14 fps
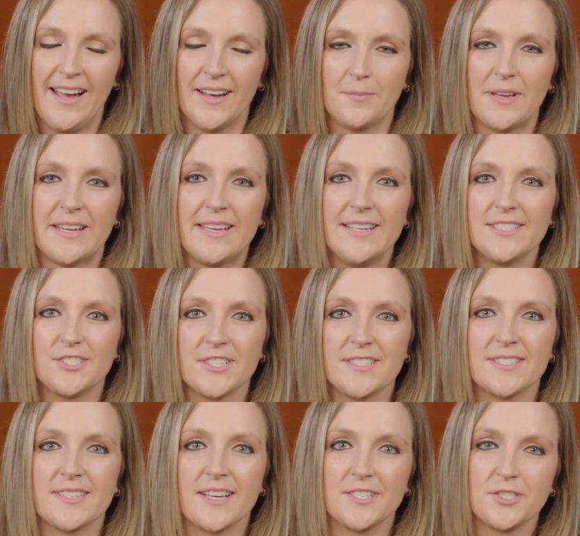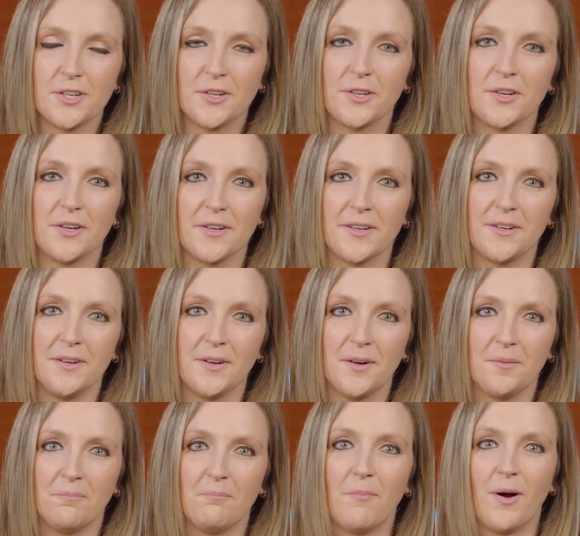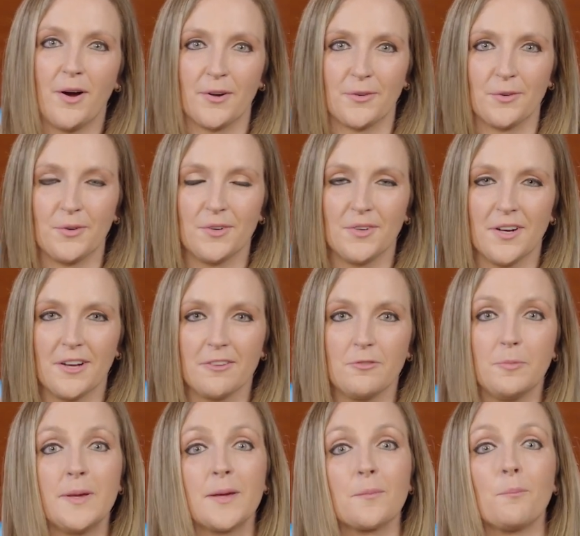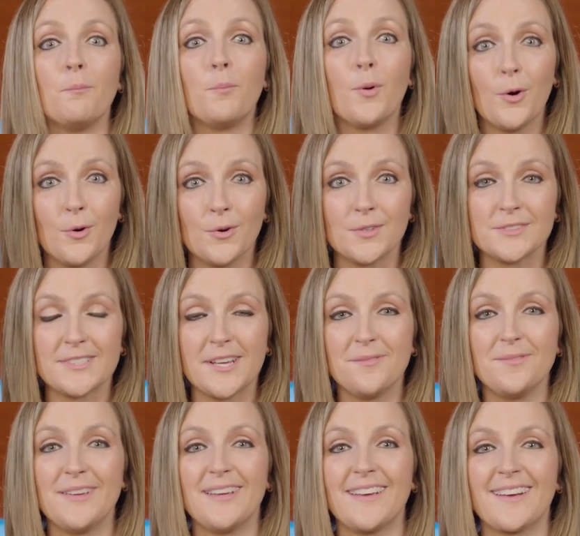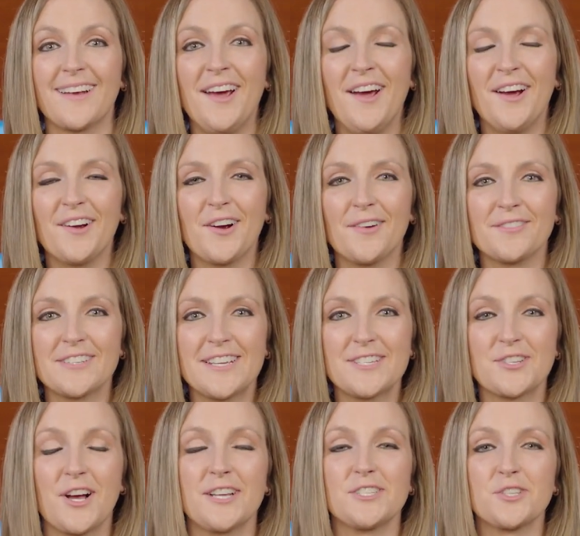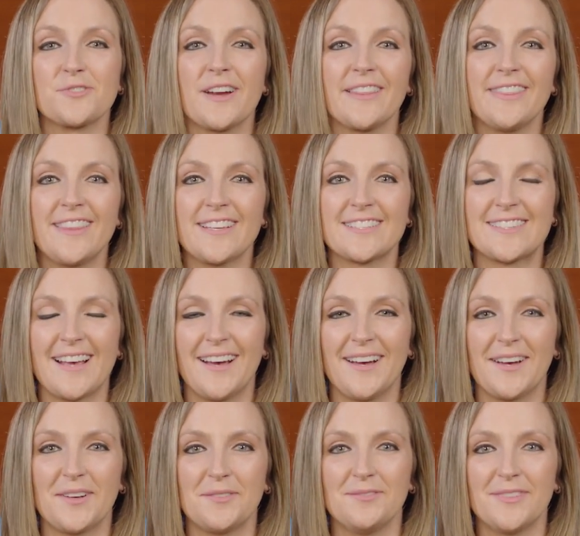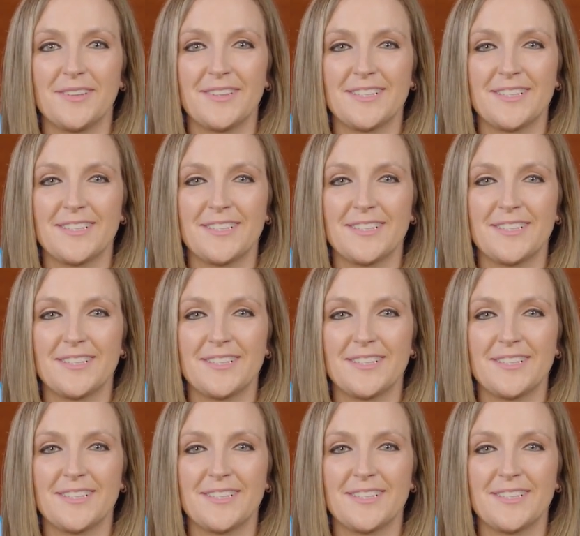but he's just such a good model of being bold and being confrontational. I just read this parenting